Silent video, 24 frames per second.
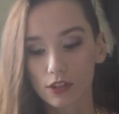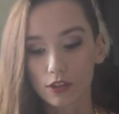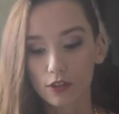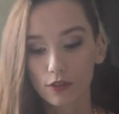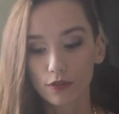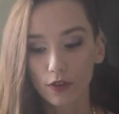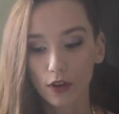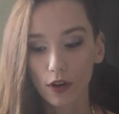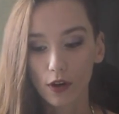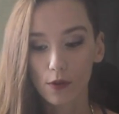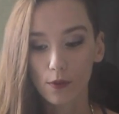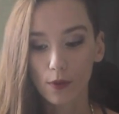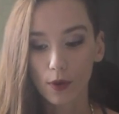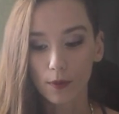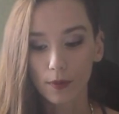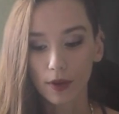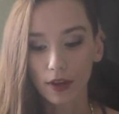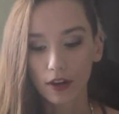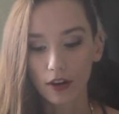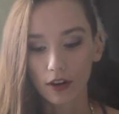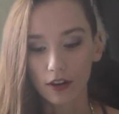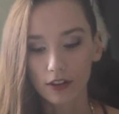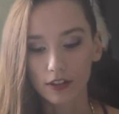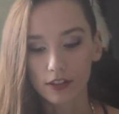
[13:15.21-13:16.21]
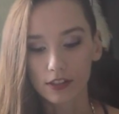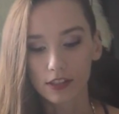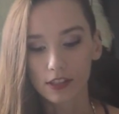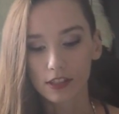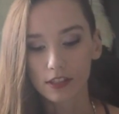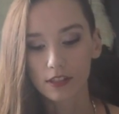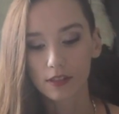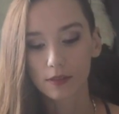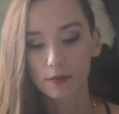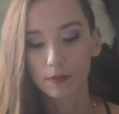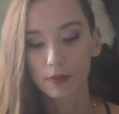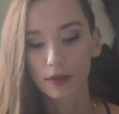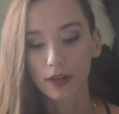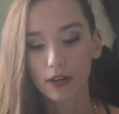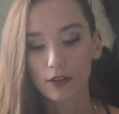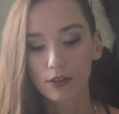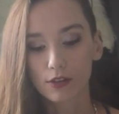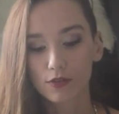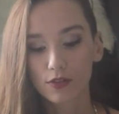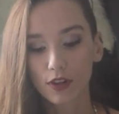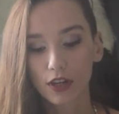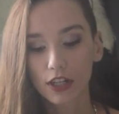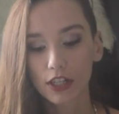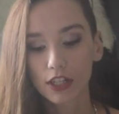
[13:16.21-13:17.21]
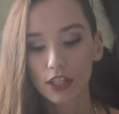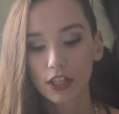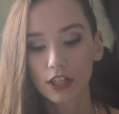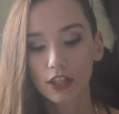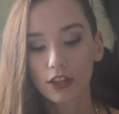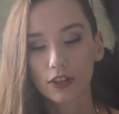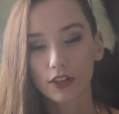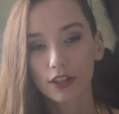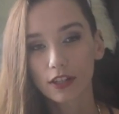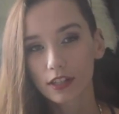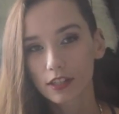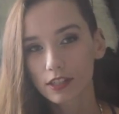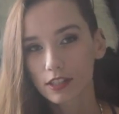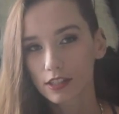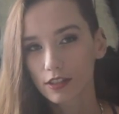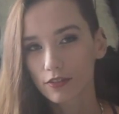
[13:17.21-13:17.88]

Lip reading: They're very well-made harnesses. But I was very curious